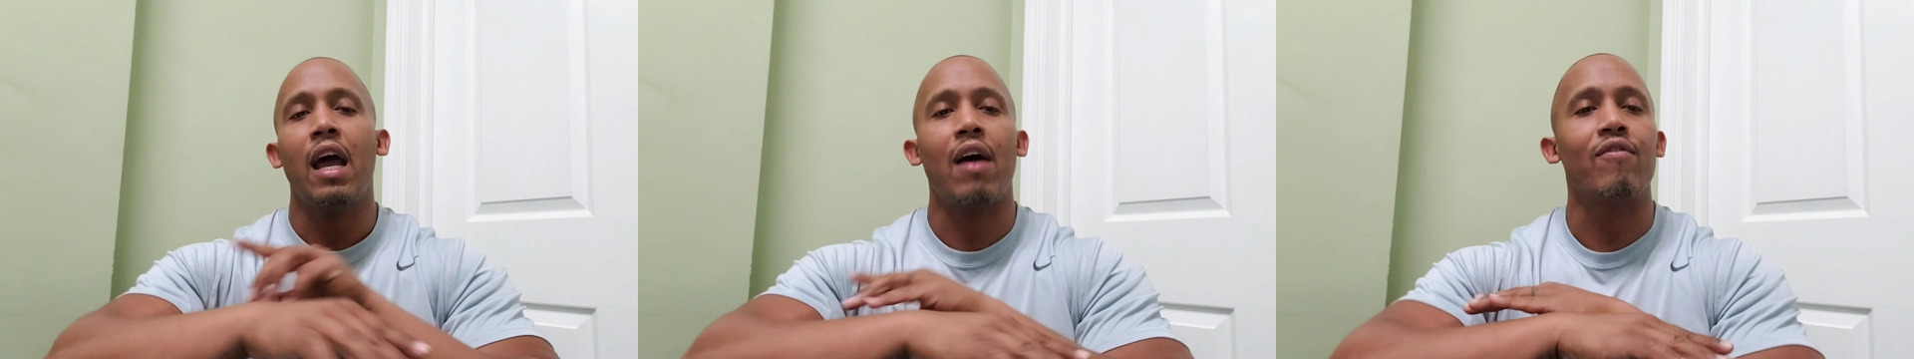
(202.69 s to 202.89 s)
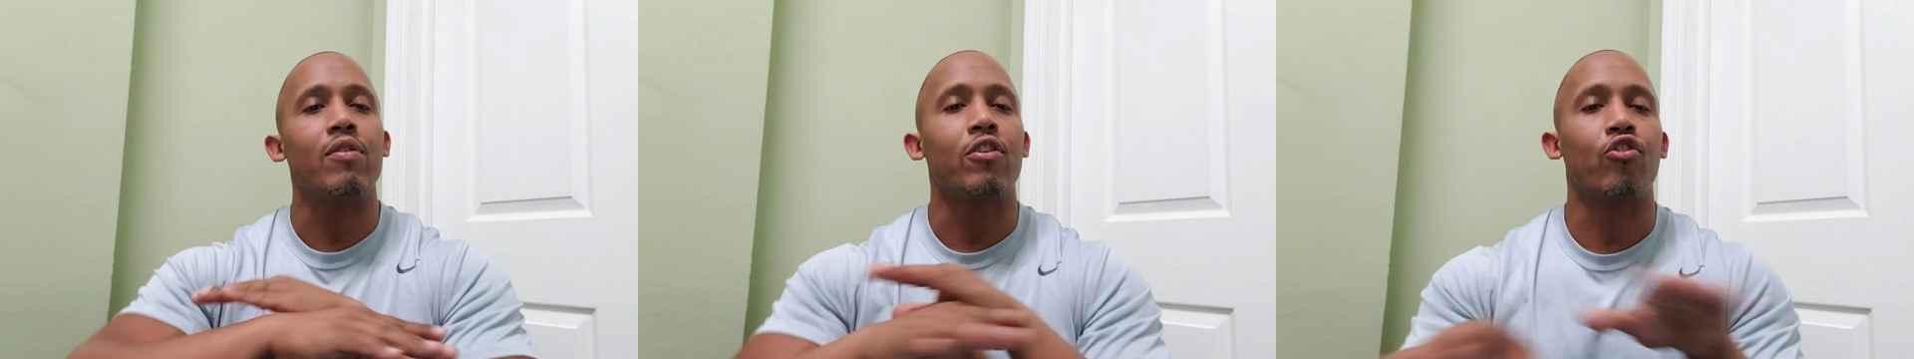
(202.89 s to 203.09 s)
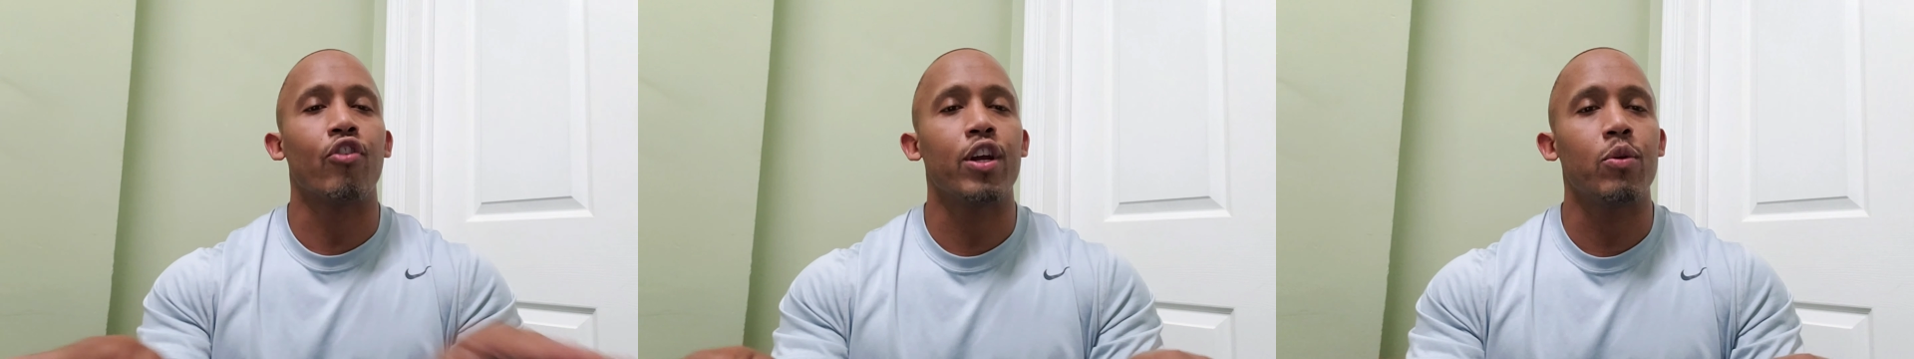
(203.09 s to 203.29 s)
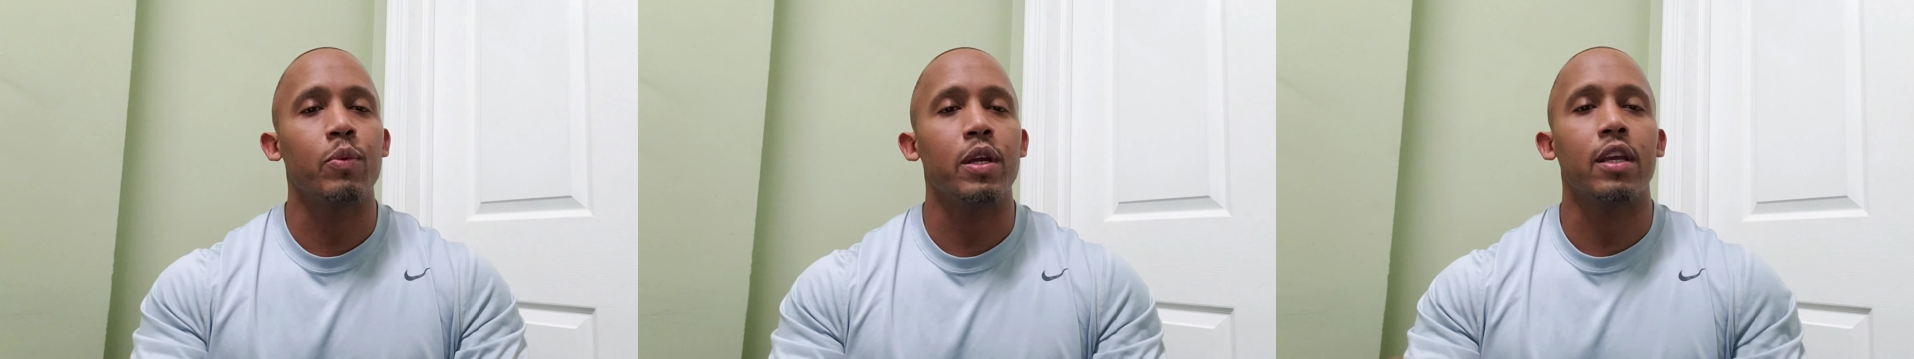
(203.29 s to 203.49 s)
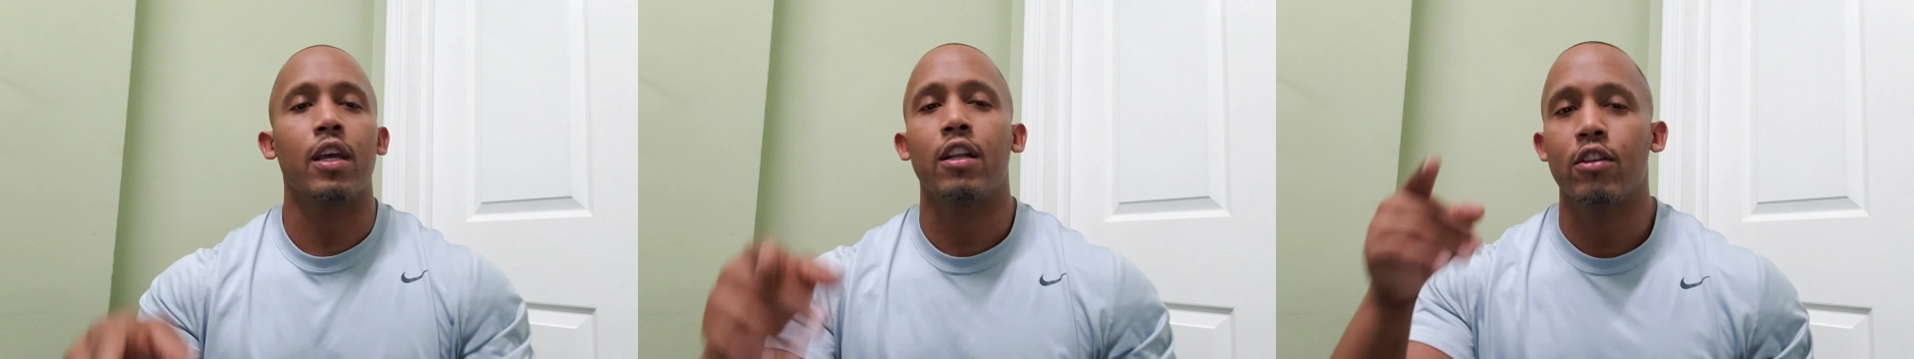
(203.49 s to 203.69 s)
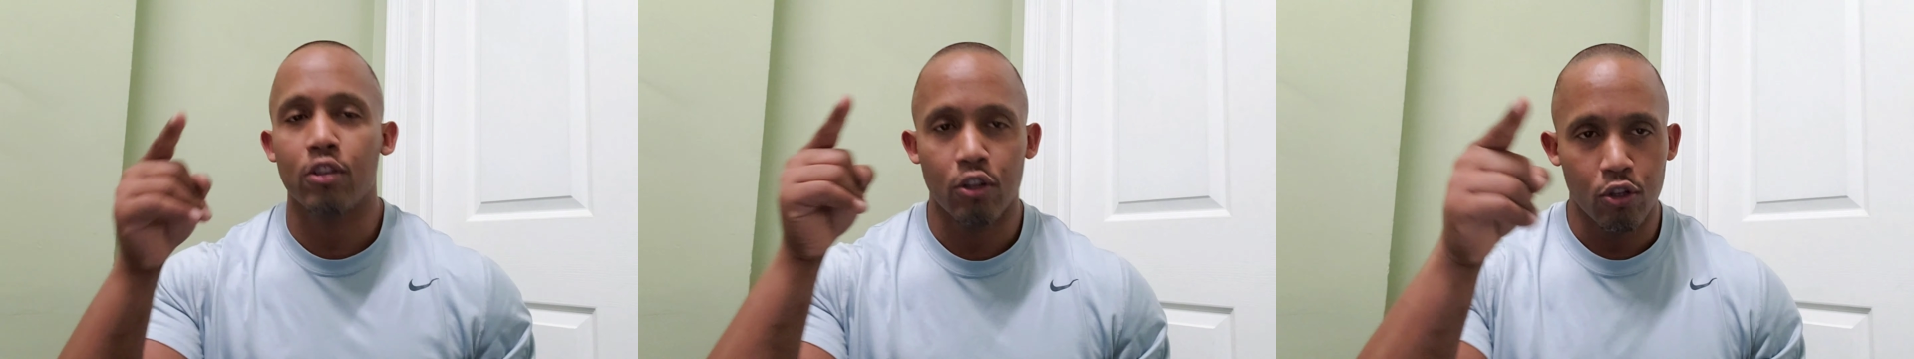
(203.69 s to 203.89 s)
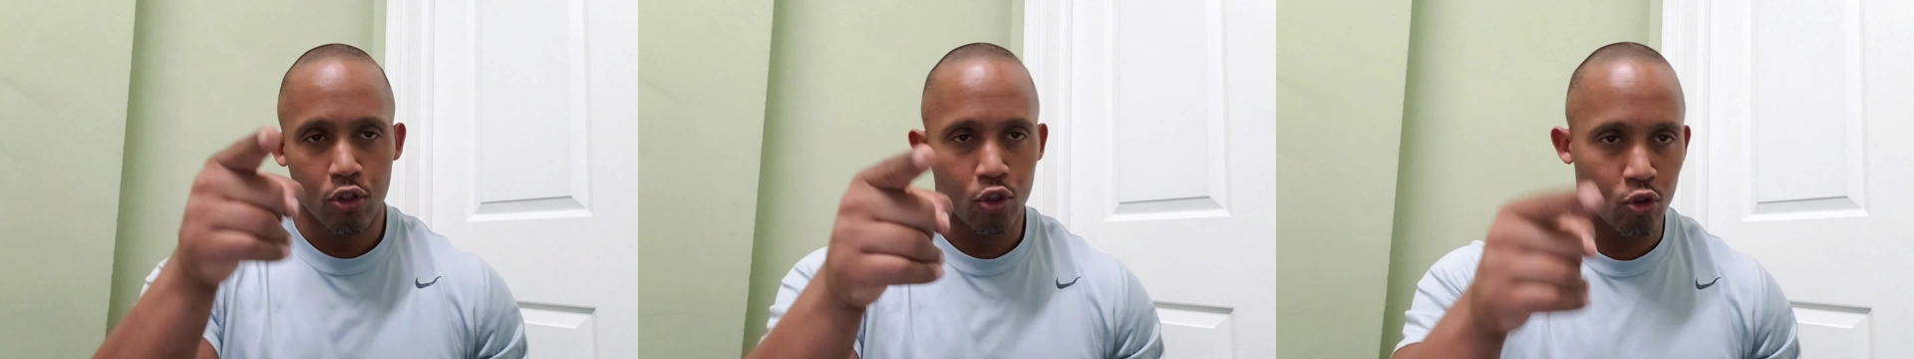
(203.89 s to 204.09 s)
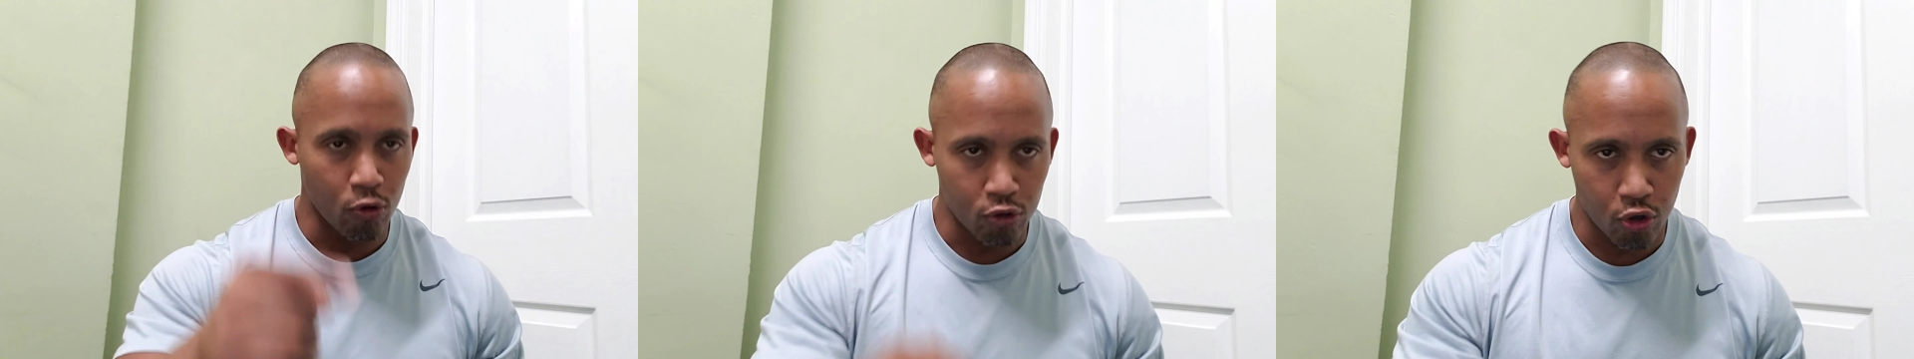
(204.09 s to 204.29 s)
Have a great weekend.
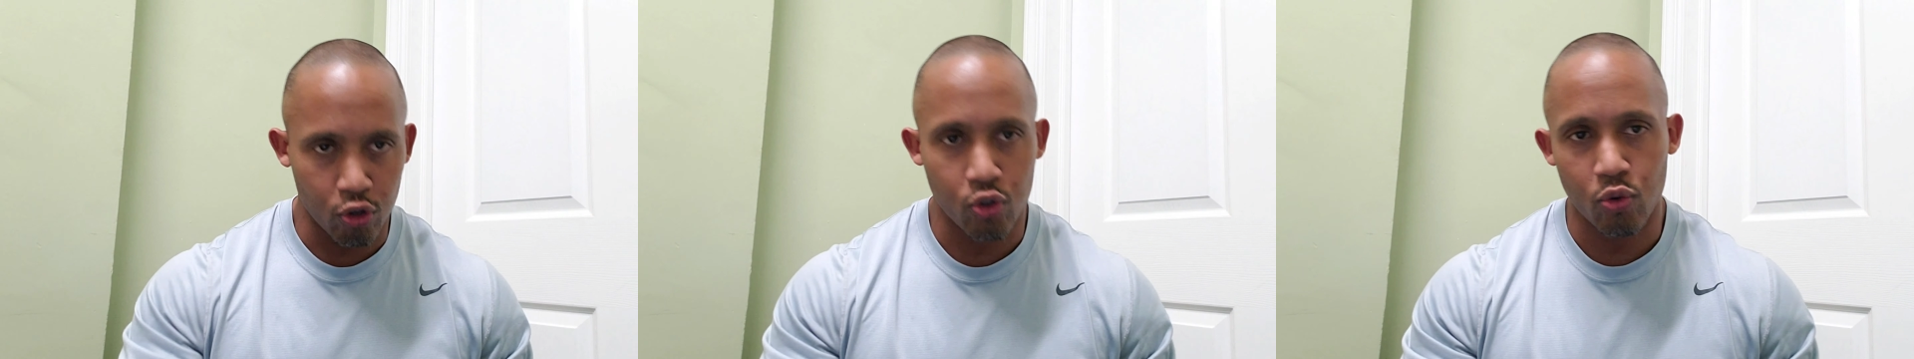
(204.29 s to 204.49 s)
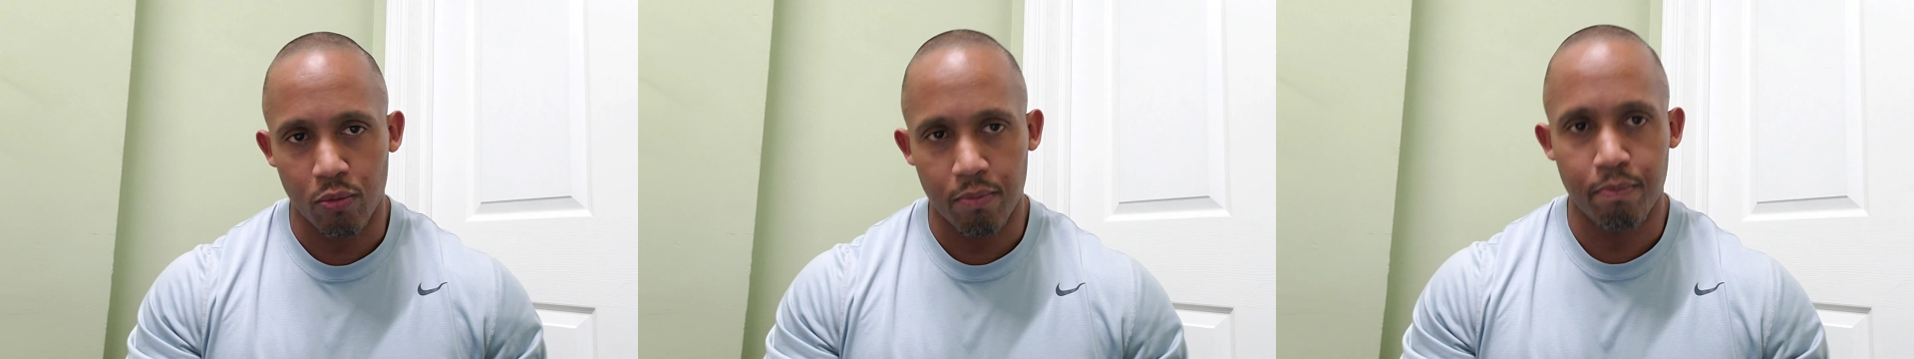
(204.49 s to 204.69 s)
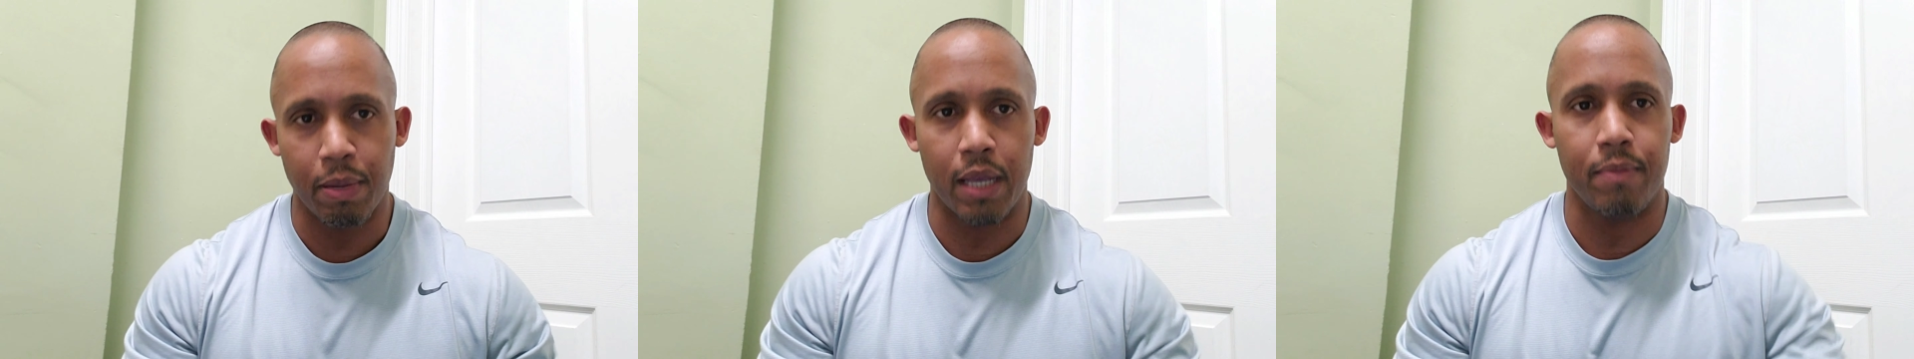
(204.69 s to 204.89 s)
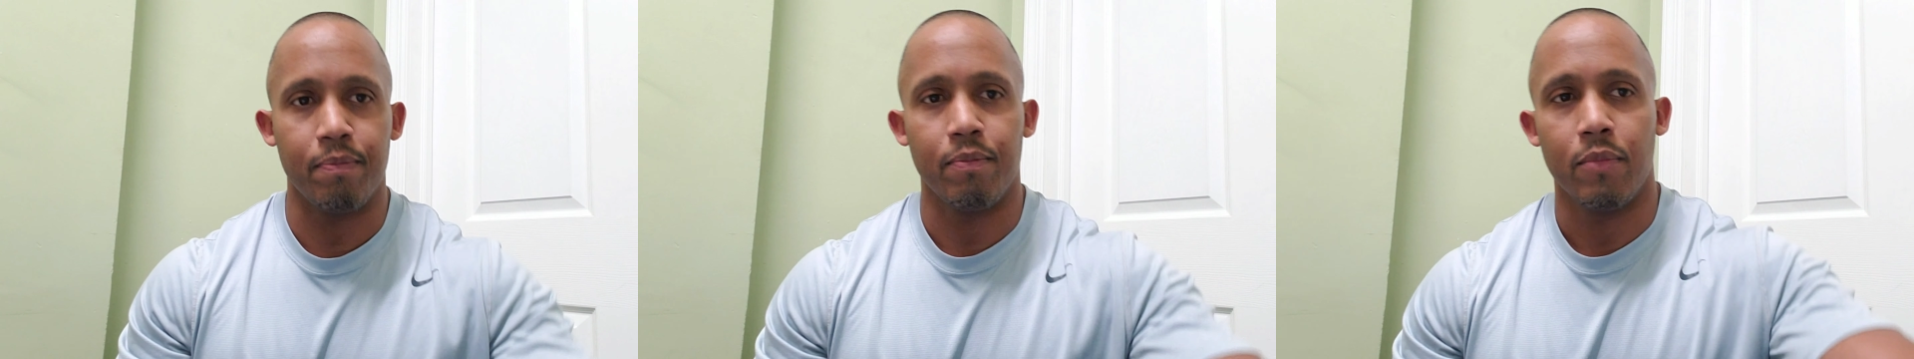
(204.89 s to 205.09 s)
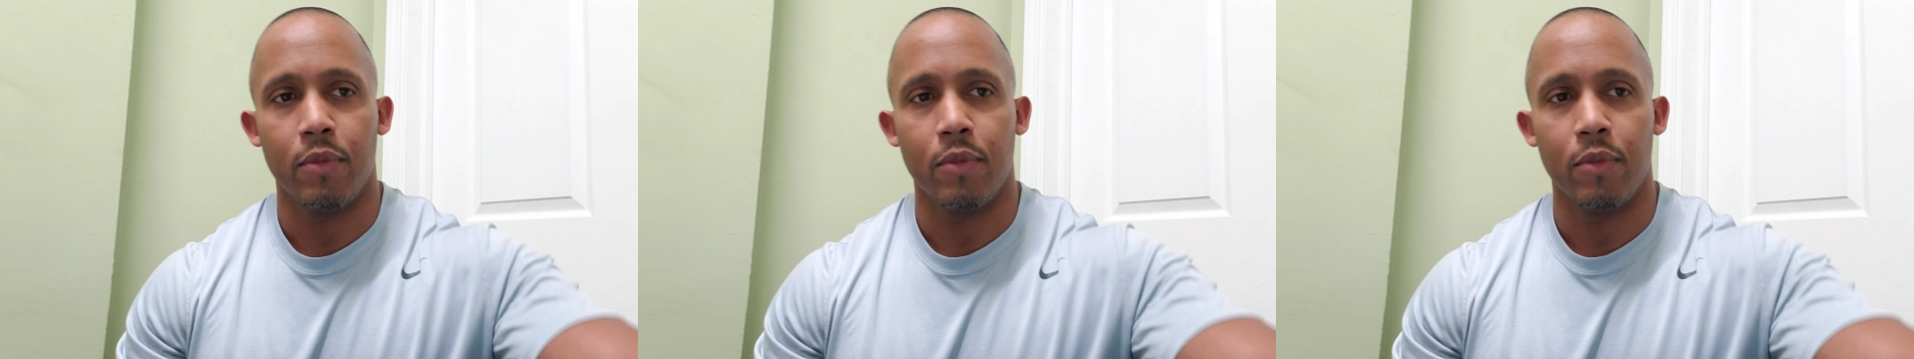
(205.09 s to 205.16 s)
Talk to you soon. Bye.